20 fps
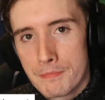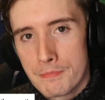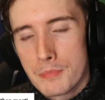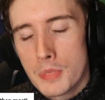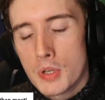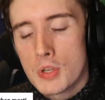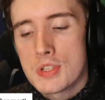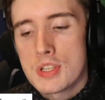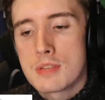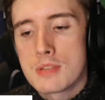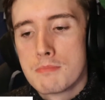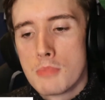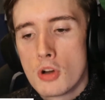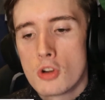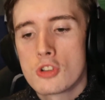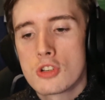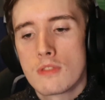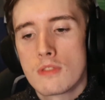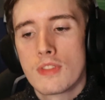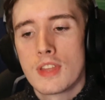Because as
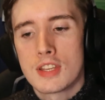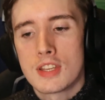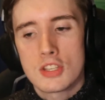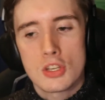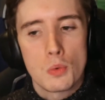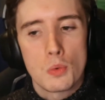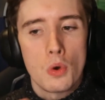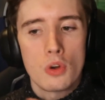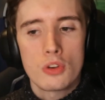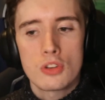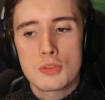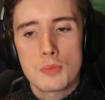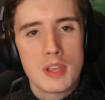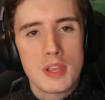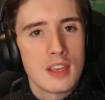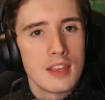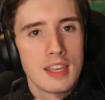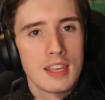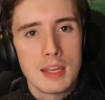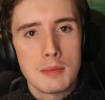much of this squad as we
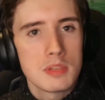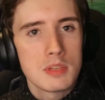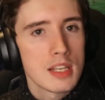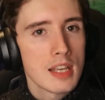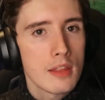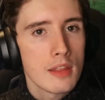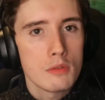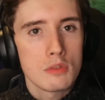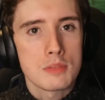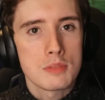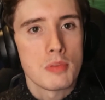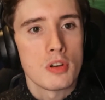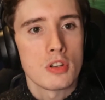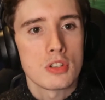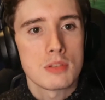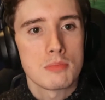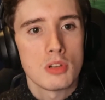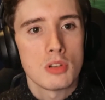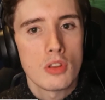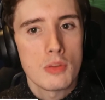can keep together as
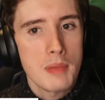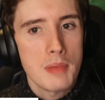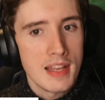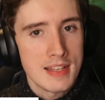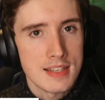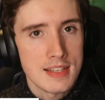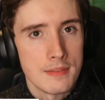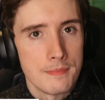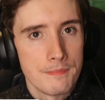possible, the better.